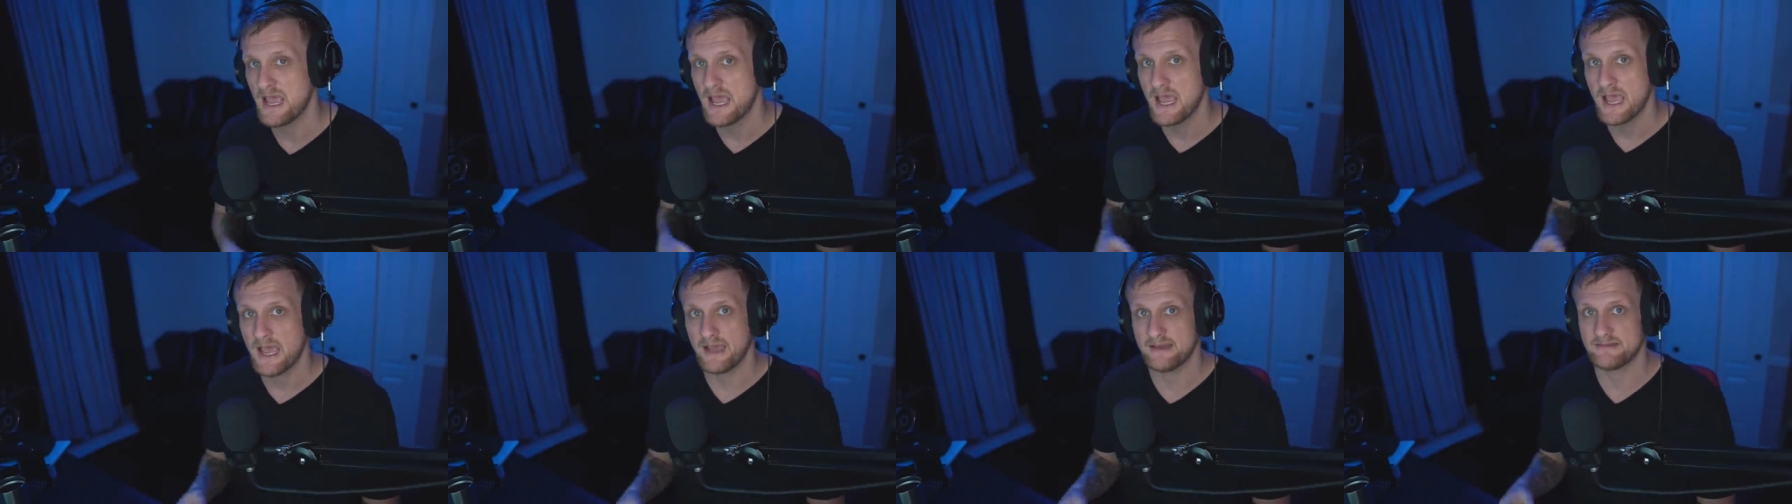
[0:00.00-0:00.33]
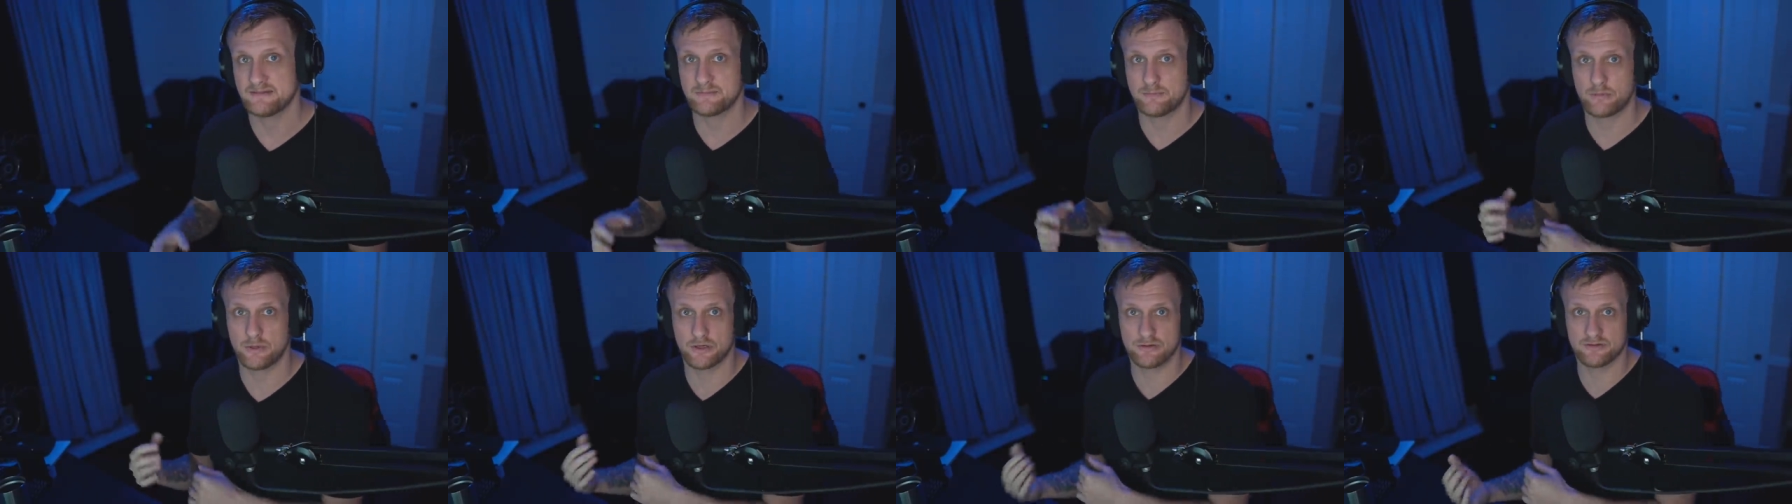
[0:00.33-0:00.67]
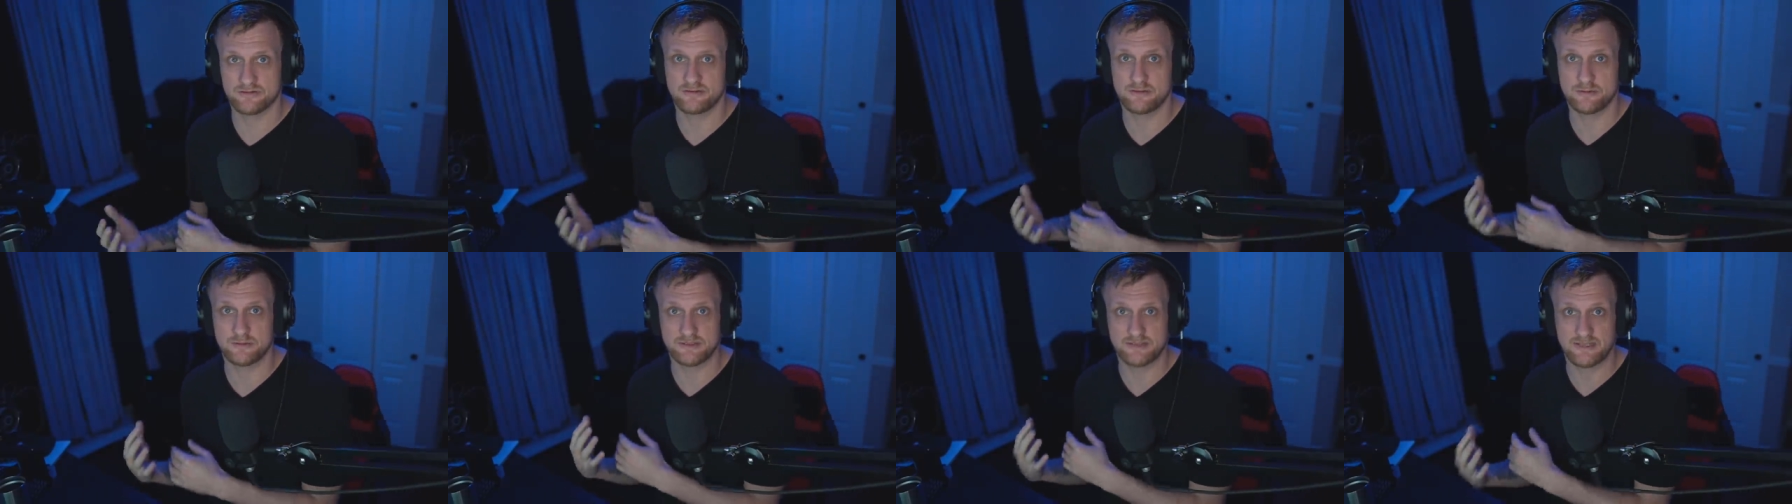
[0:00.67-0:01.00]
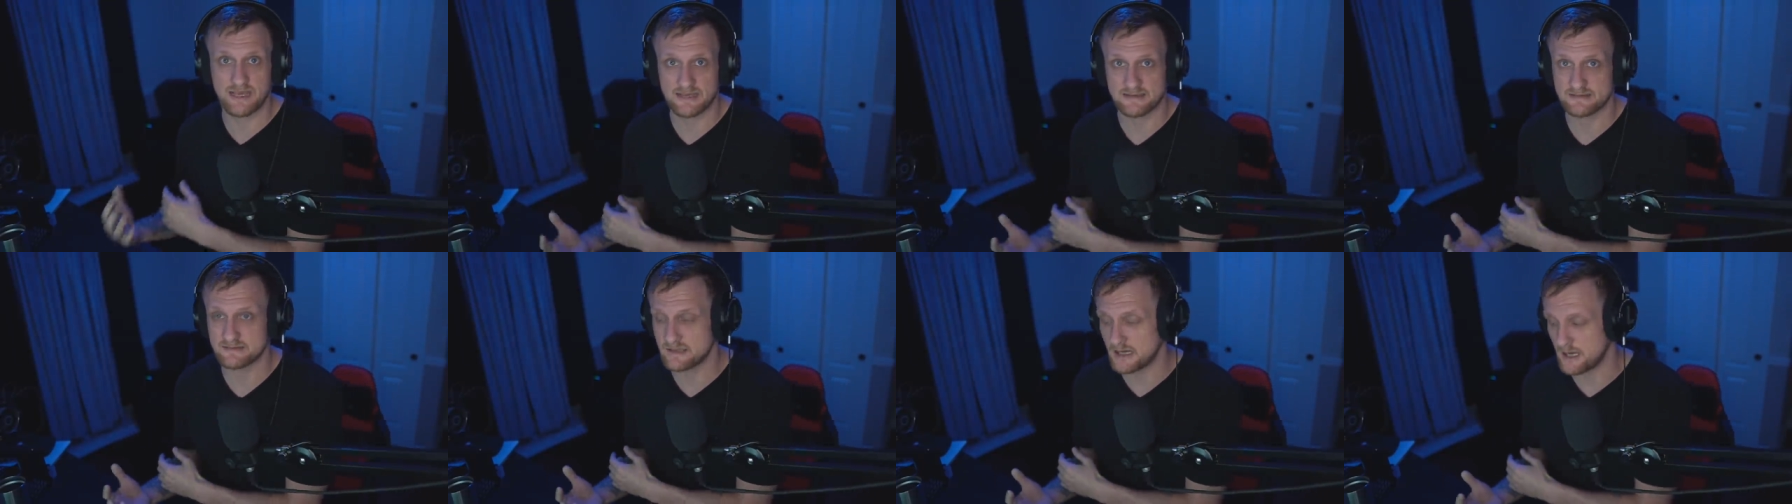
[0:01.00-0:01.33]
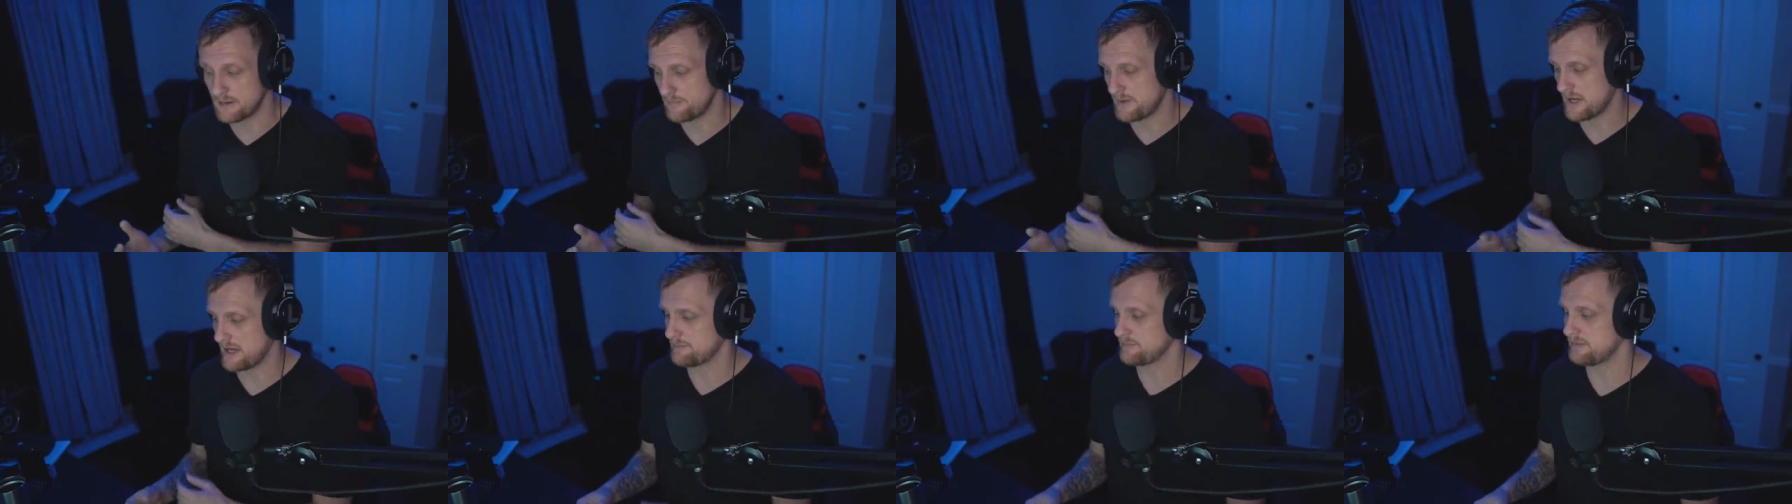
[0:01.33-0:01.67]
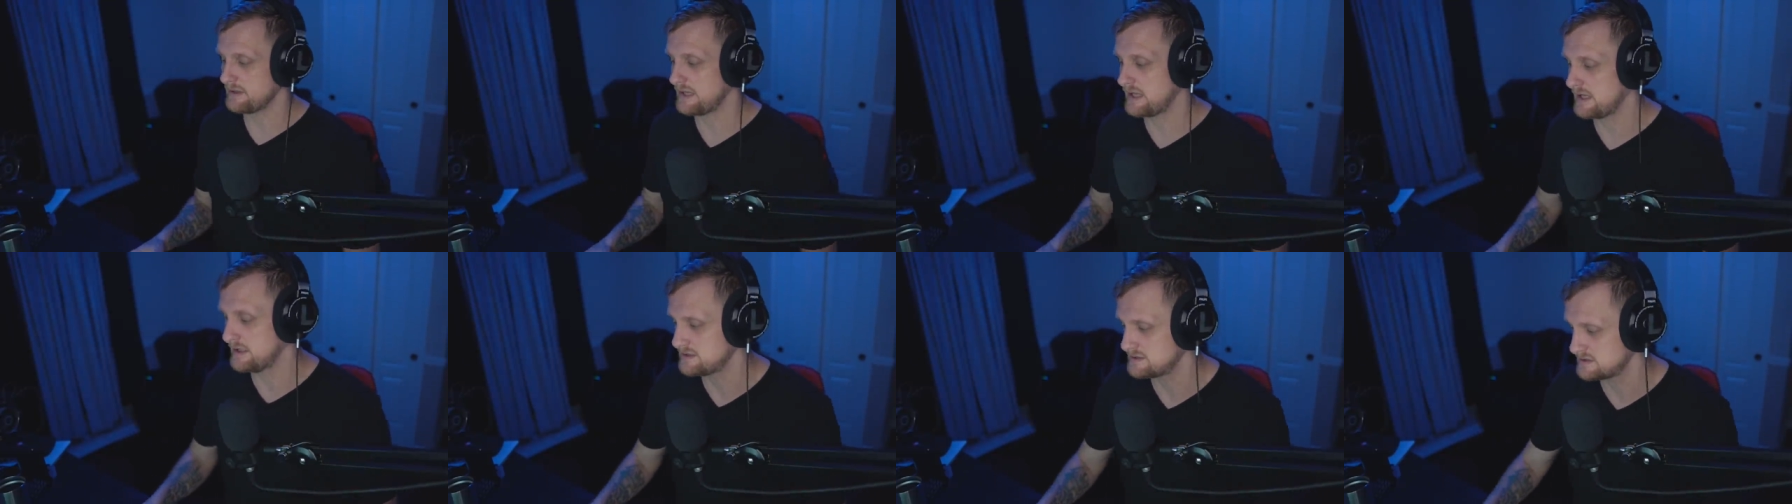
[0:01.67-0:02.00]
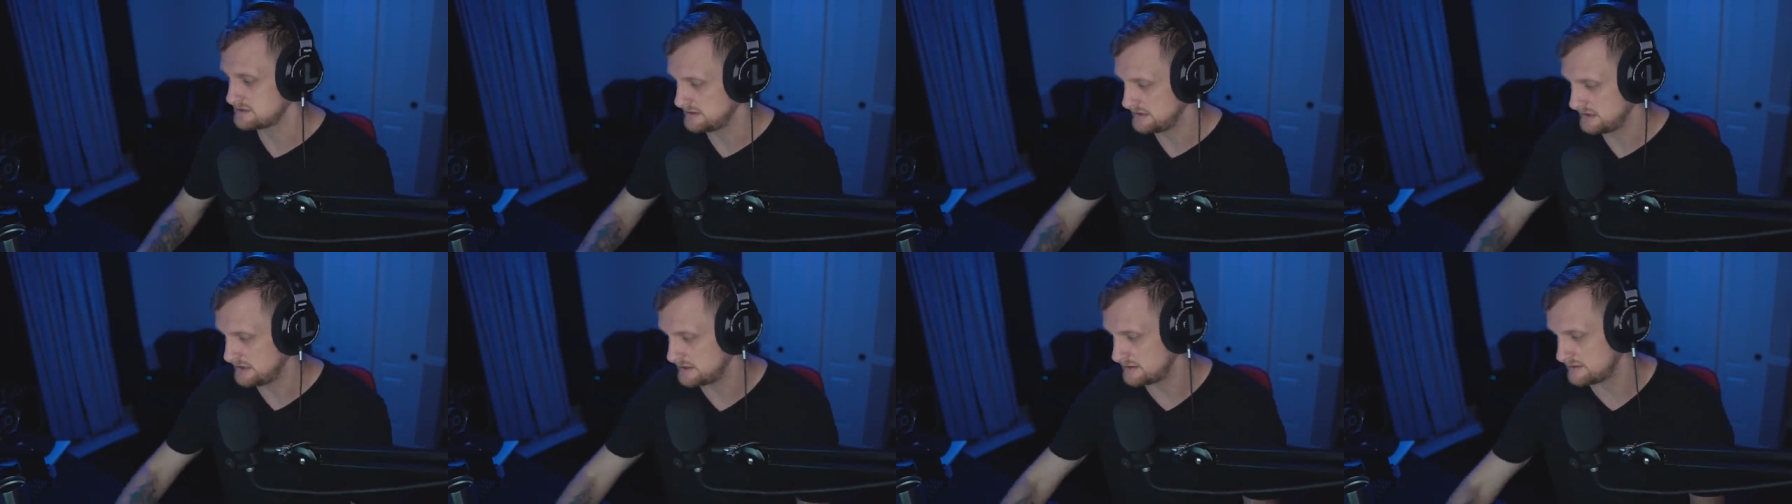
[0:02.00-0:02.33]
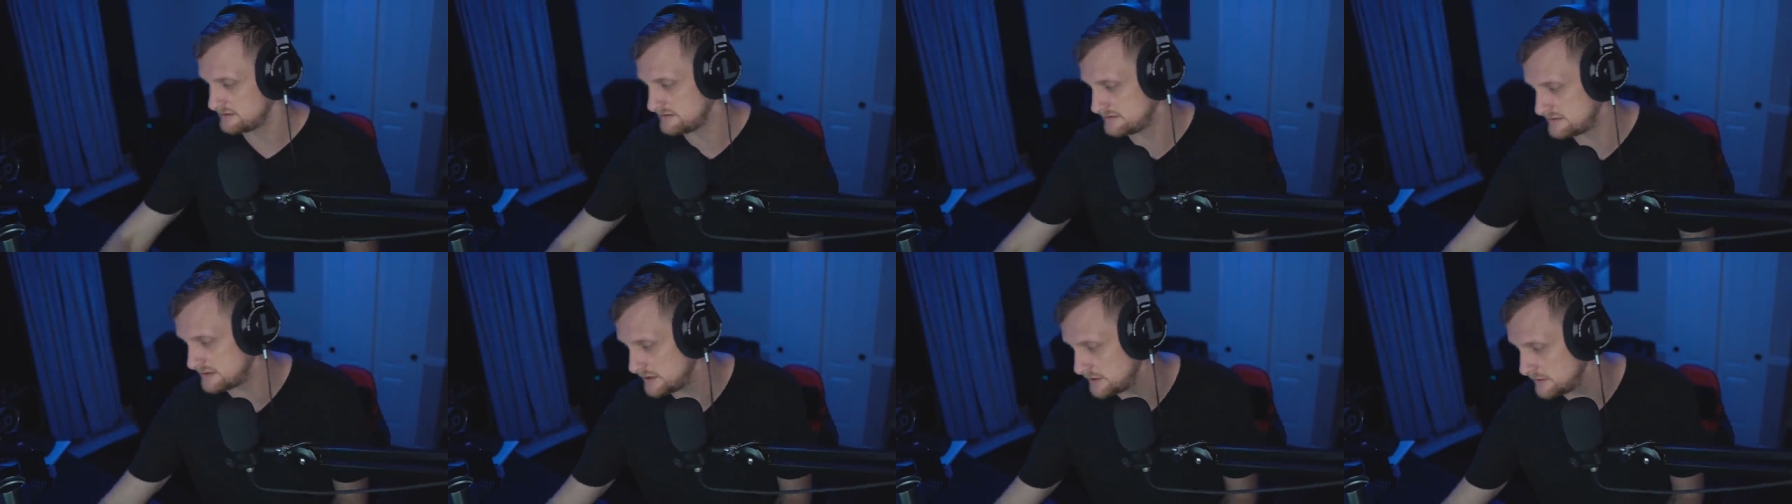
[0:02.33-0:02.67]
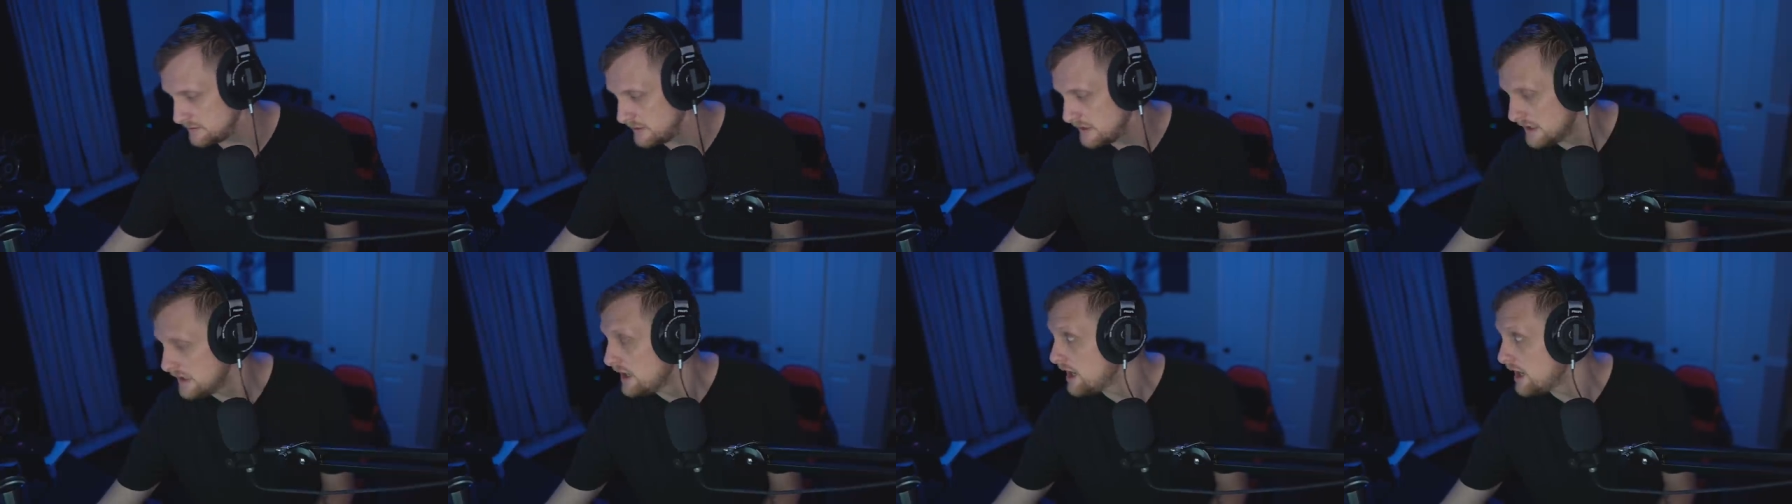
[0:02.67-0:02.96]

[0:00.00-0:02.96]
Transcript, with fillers: as opposed to a desktop application here too.